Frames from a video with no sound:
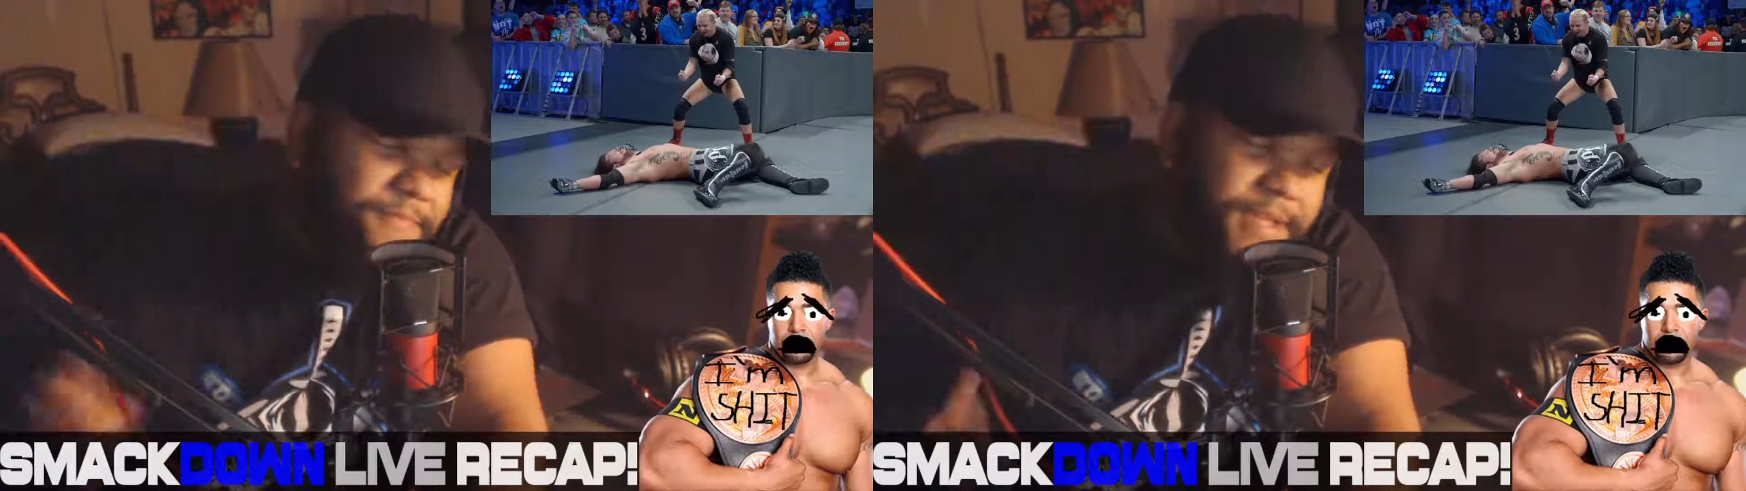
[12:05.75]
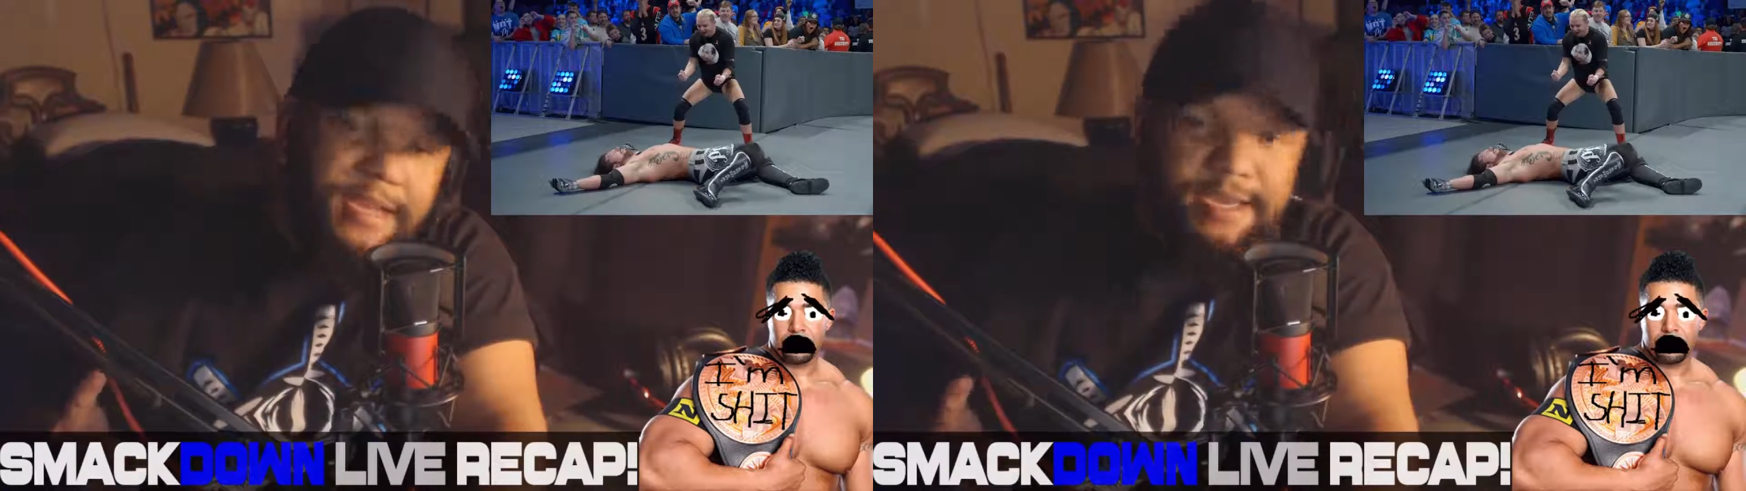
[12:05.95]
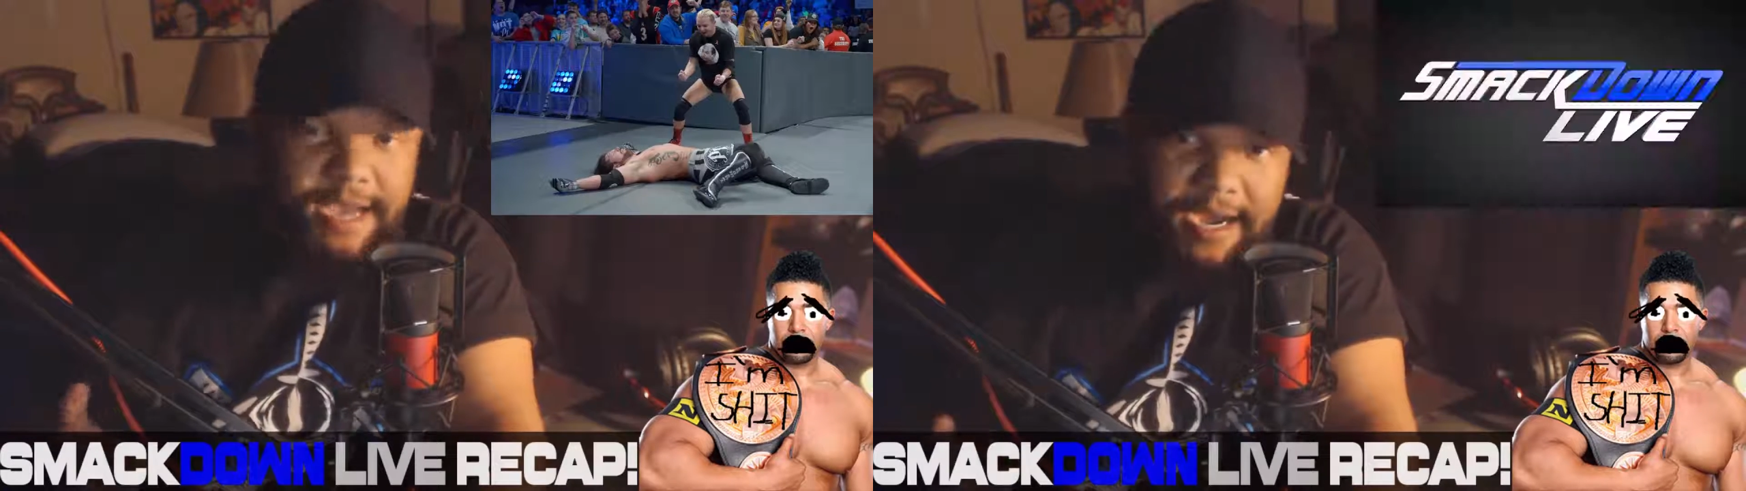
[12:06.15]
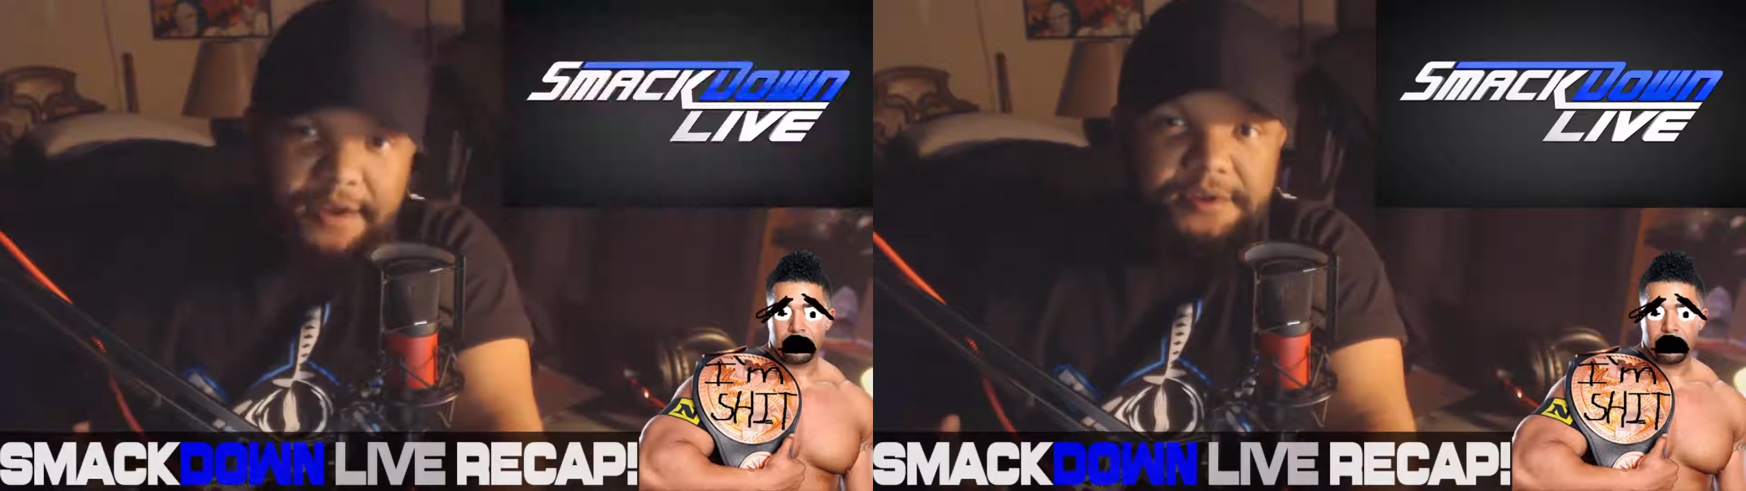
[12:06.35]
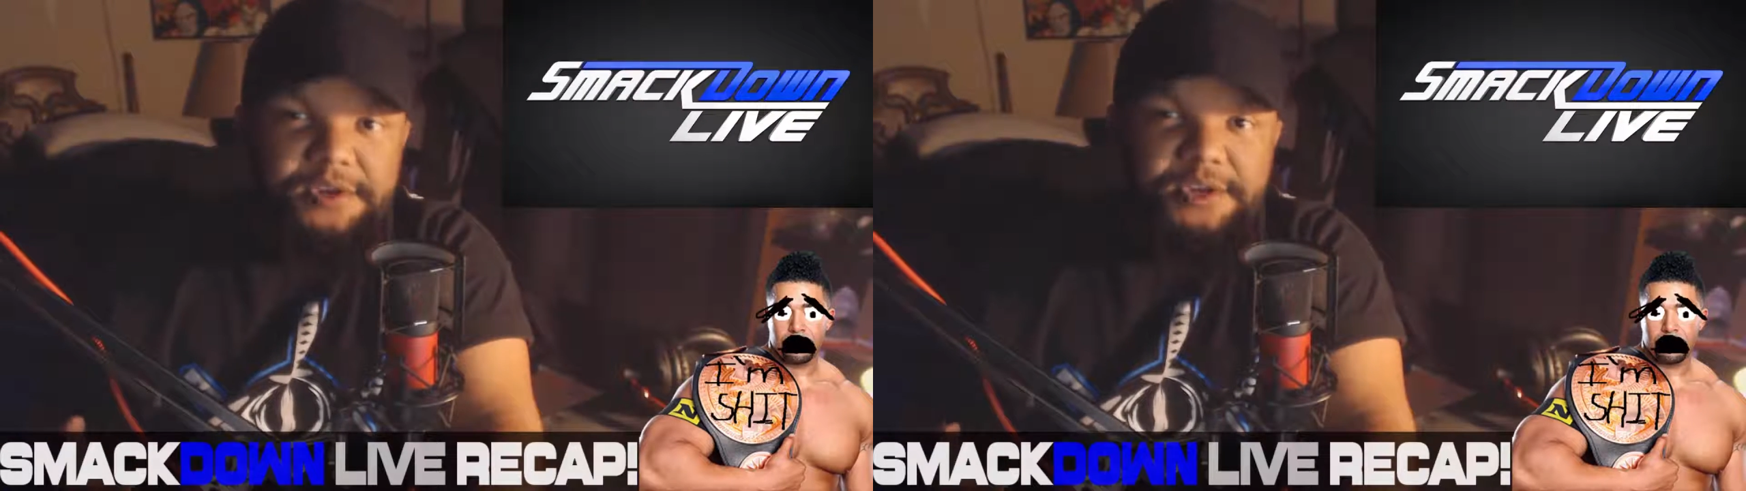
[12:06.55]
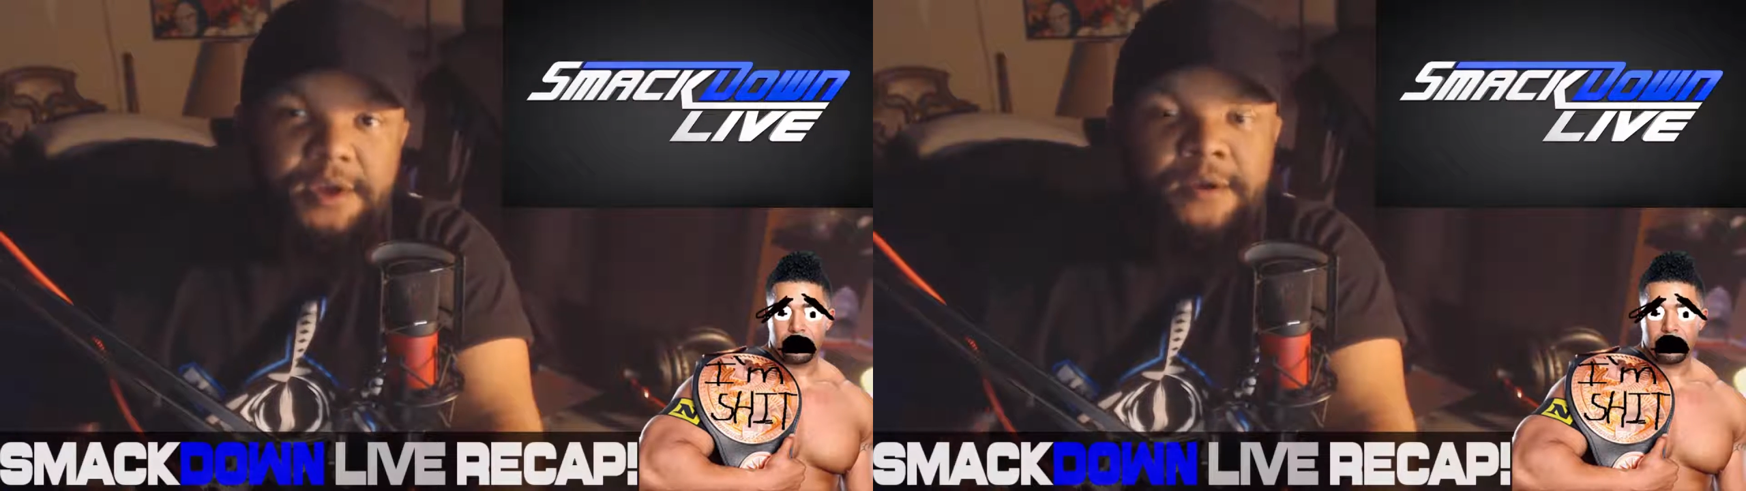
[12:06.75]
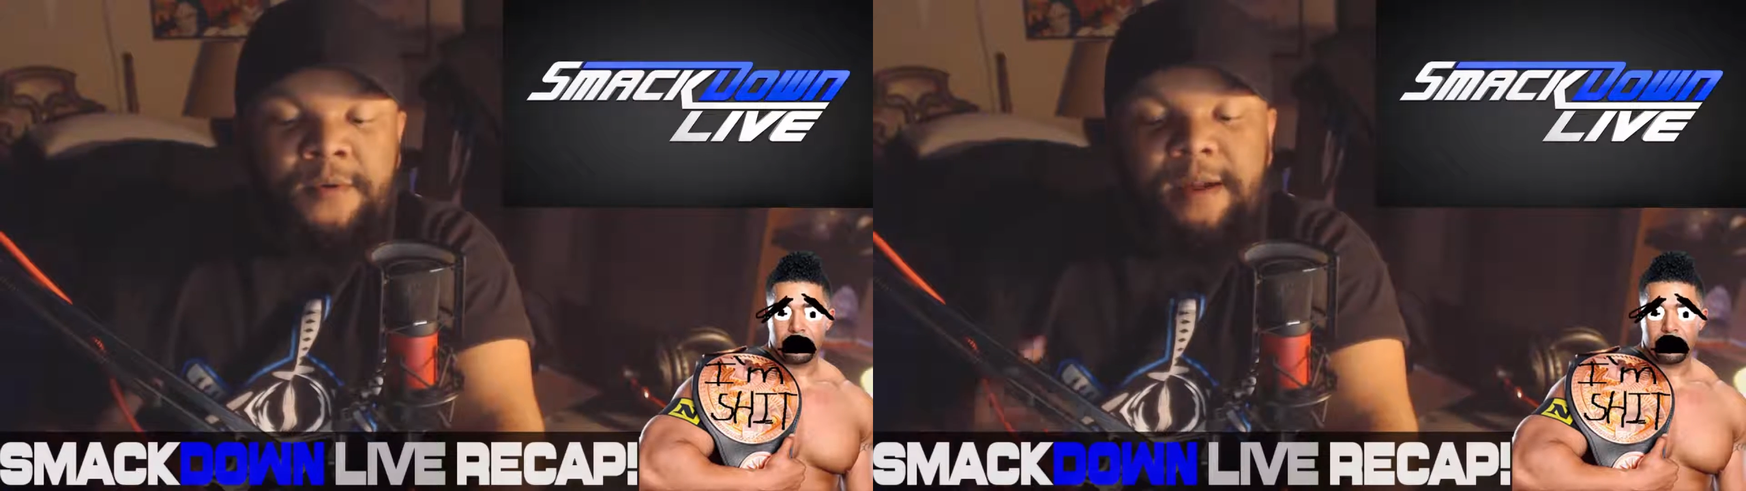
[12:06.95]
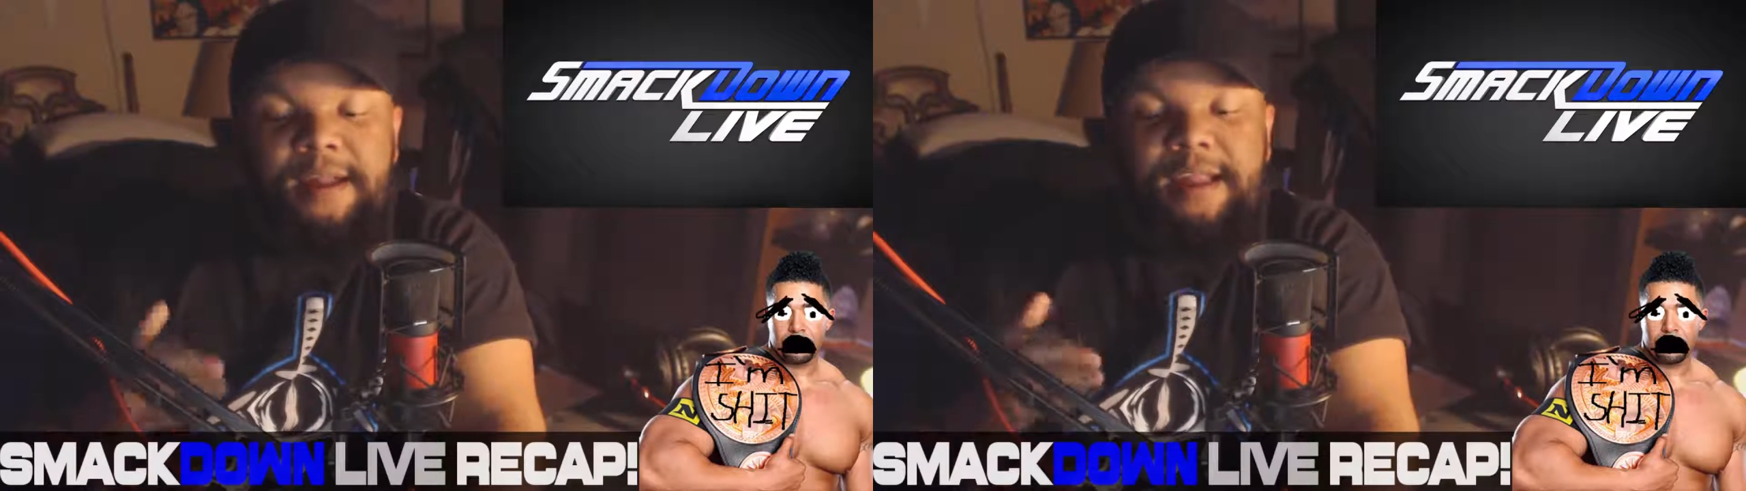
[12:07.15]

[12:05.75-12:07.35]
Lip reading: the entire show.